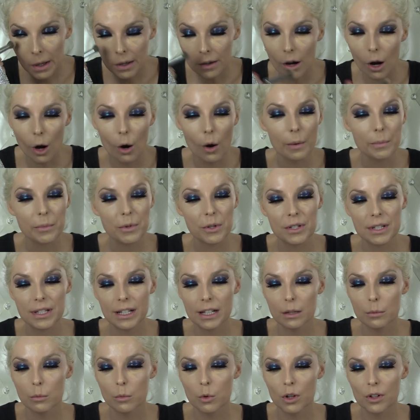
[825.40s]
Oh, I'm
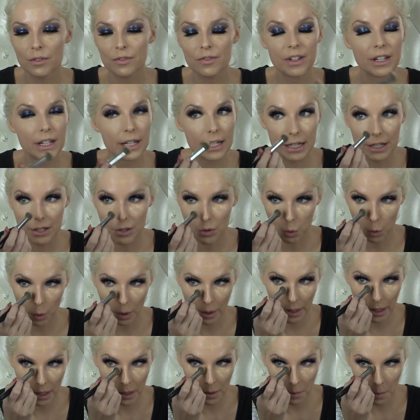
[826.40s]
using a Morphe
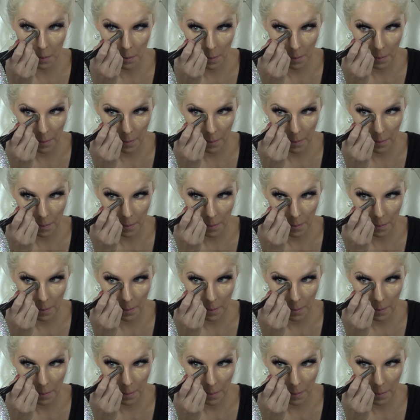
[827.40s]
E20.